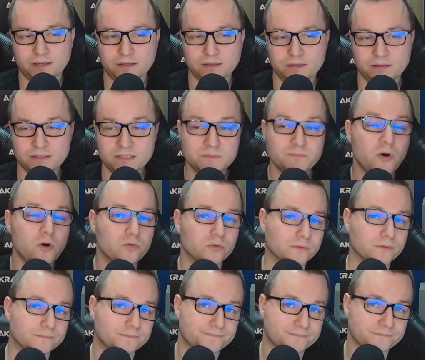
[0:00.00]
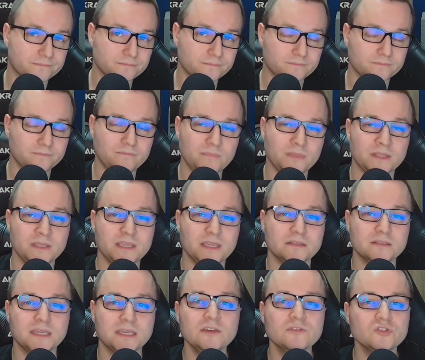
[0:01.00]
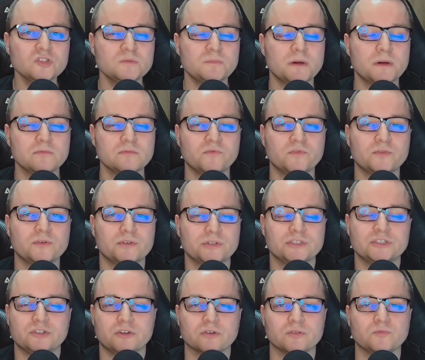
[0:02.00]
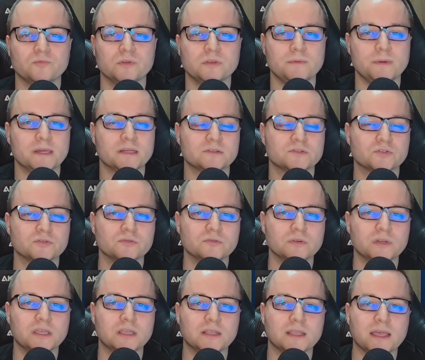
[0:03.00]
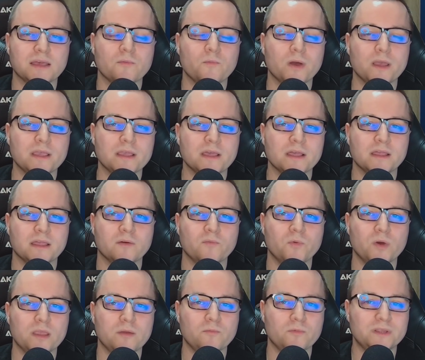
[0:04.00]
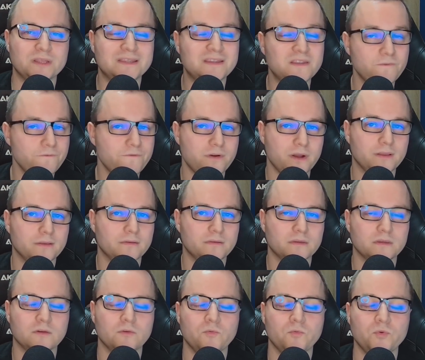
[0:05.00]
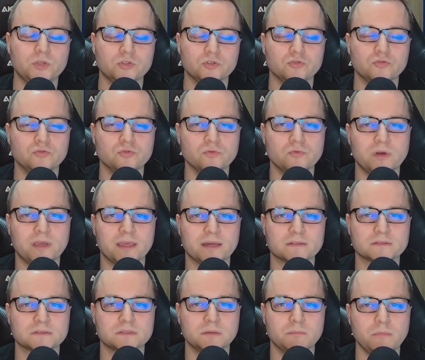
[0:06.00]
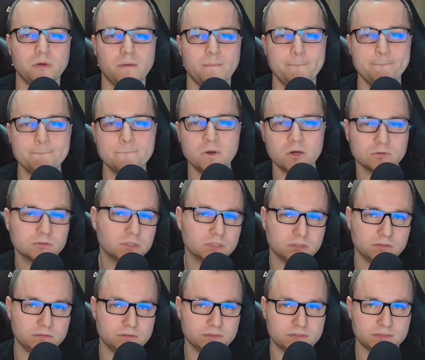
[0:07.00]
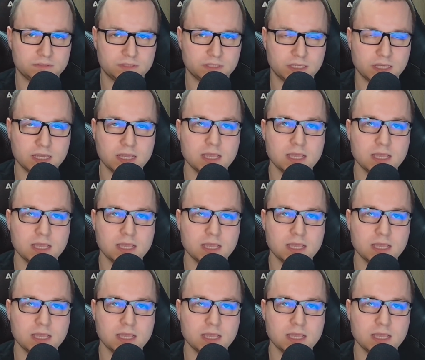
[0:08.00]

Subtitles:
Spawn. Yeah, the Chaos Spawn for each god will be also looking away with different, with new custom models.